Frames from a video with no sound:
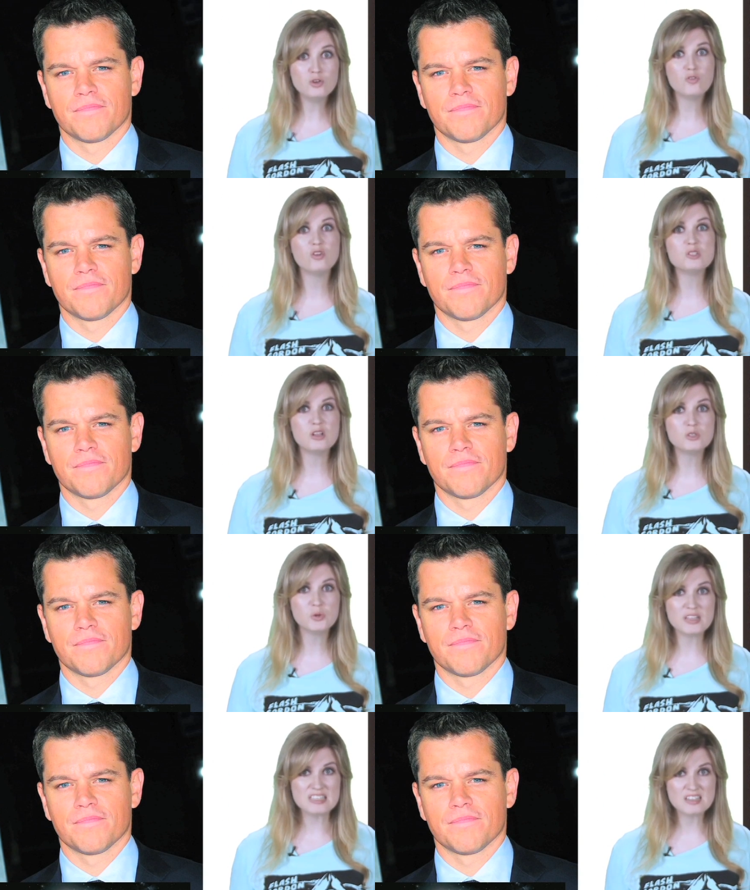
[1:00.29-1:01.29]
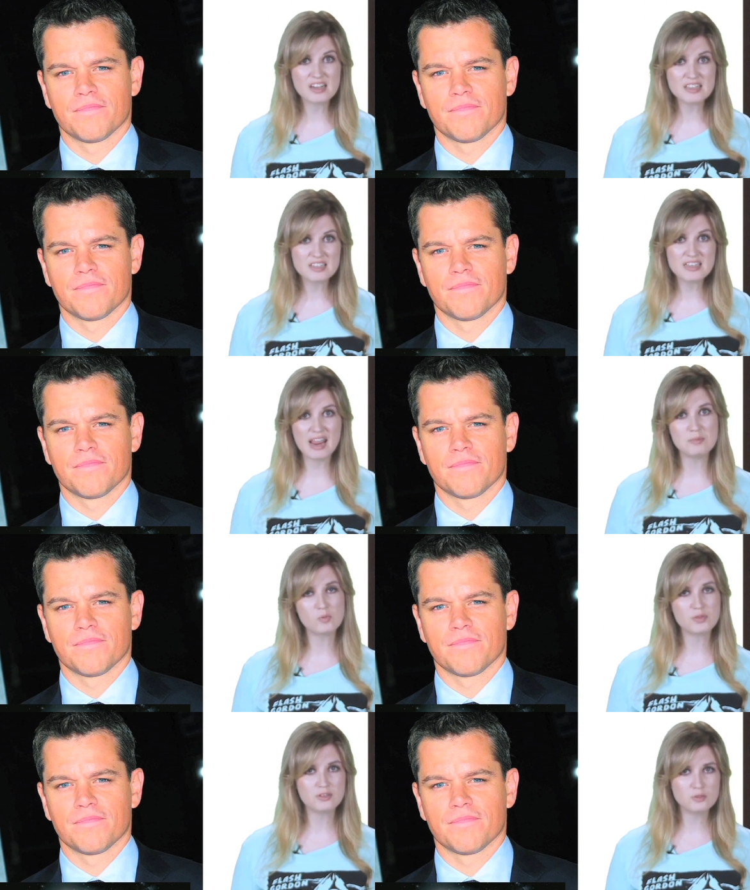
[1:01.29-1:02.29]
Speaker 1: Universal has really stuck it to Damon
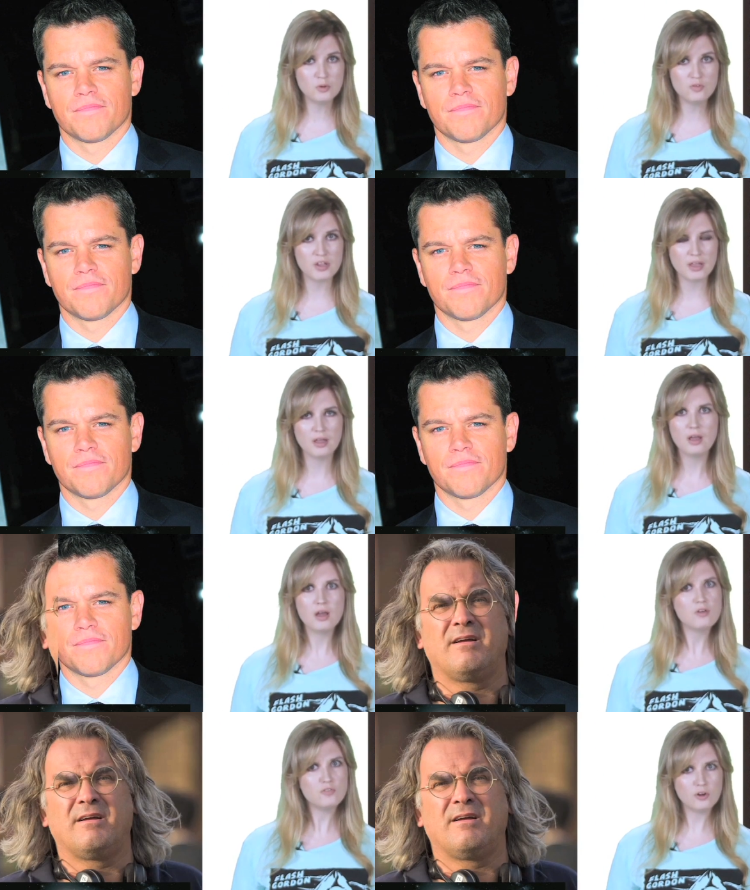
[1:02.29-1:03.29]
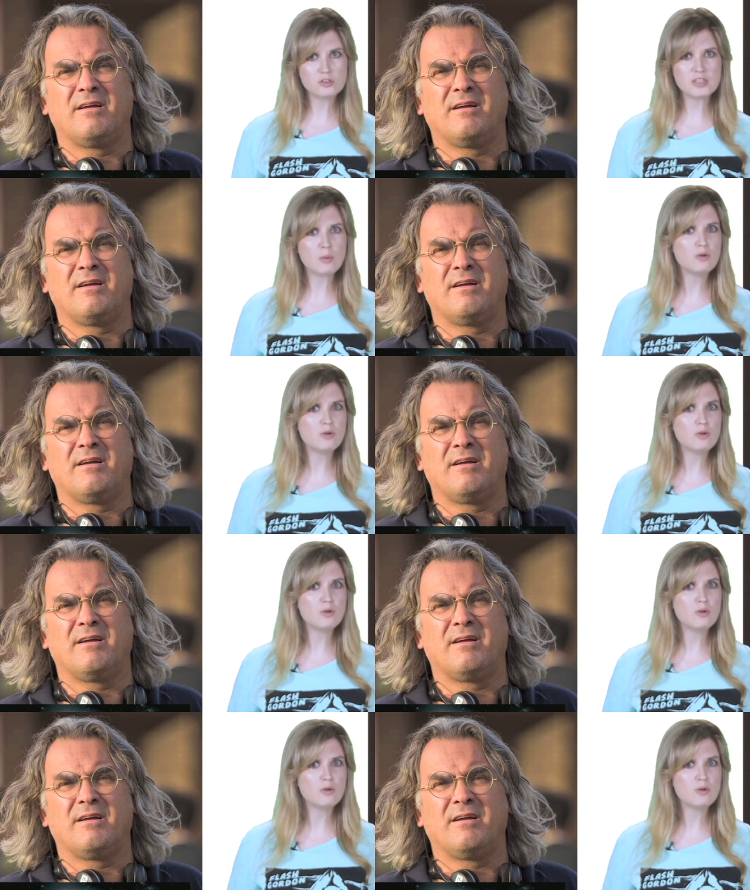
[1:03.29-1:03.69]
with this movie. First, they